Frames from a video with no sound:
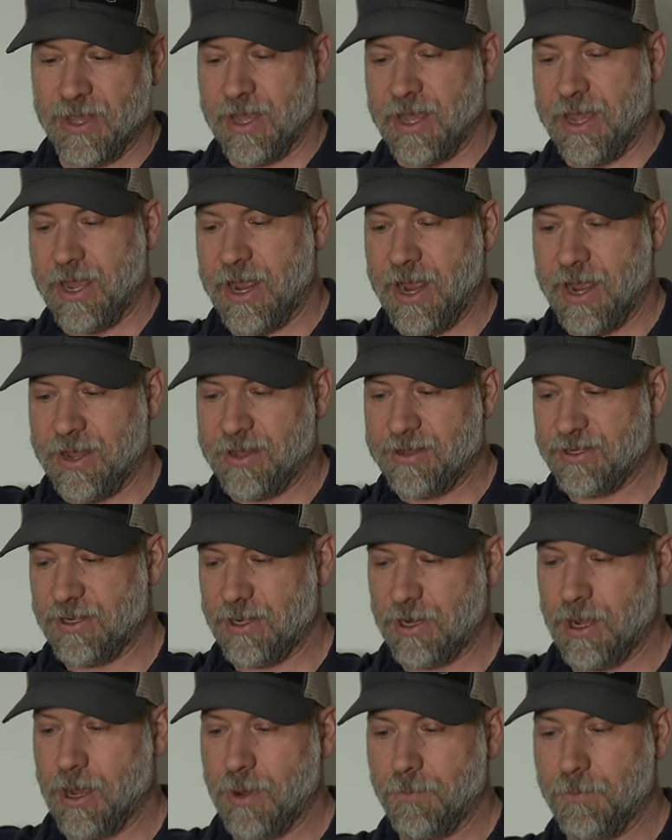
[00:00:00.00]
It has
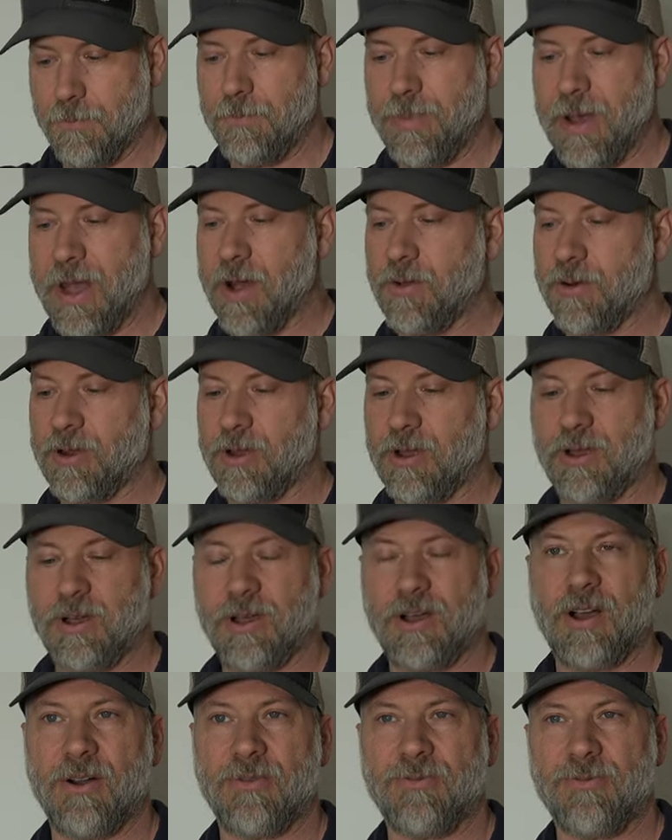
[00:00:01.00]
about
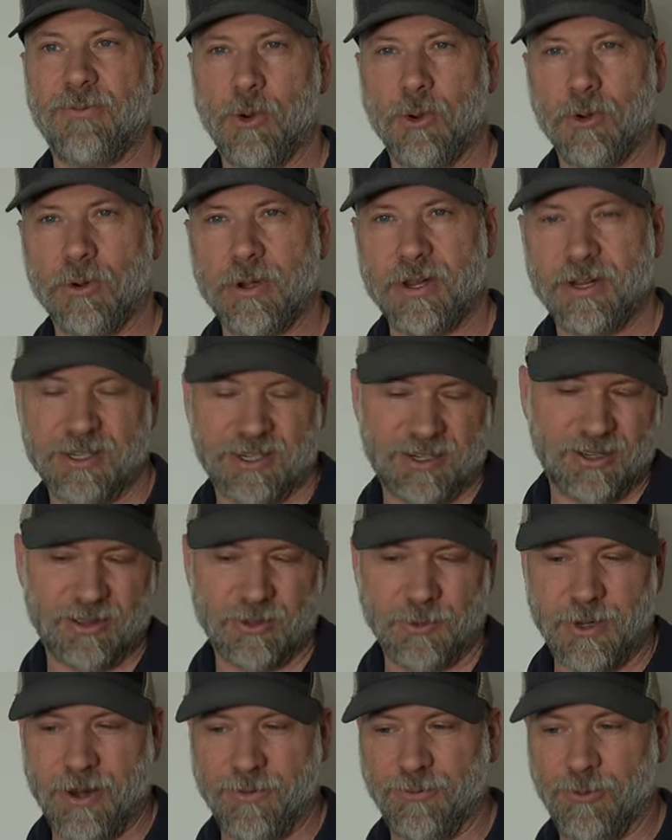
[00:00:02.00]
a 3
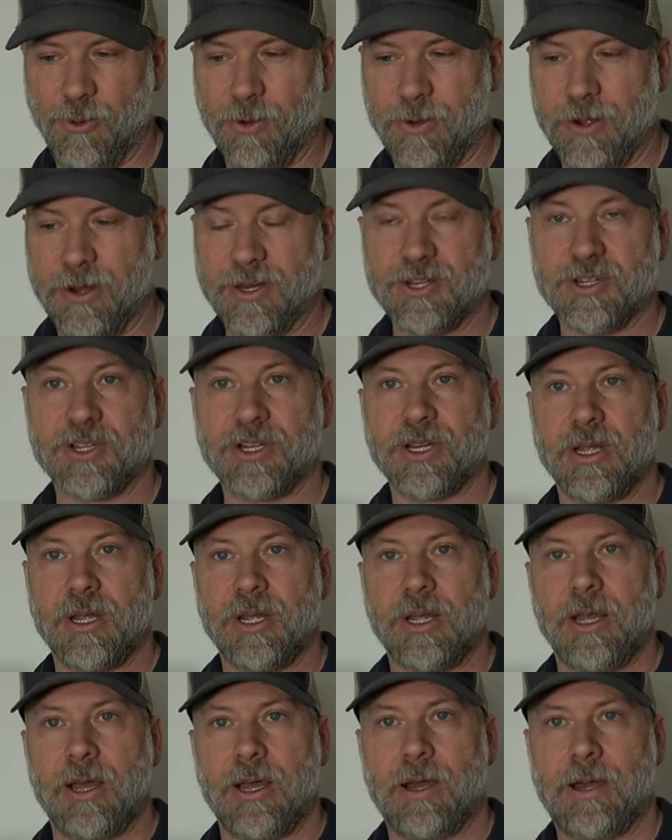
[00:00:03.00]
to 4 inch
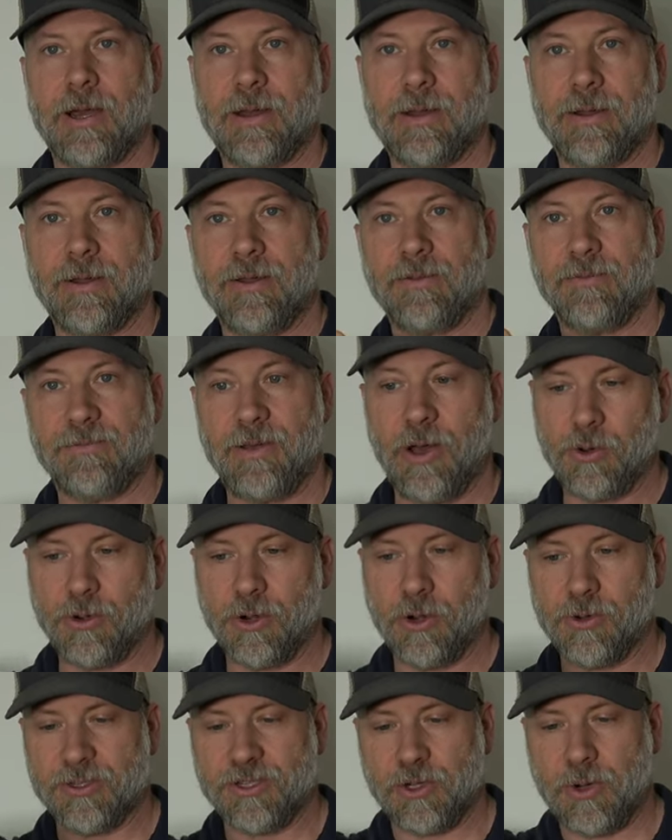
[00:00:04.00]

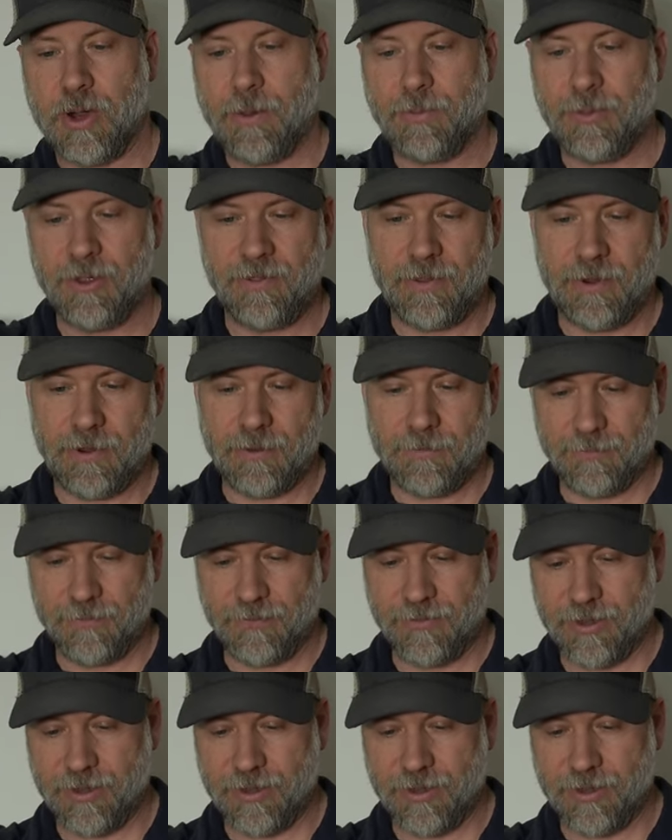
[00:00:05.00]
Velcro strap in there.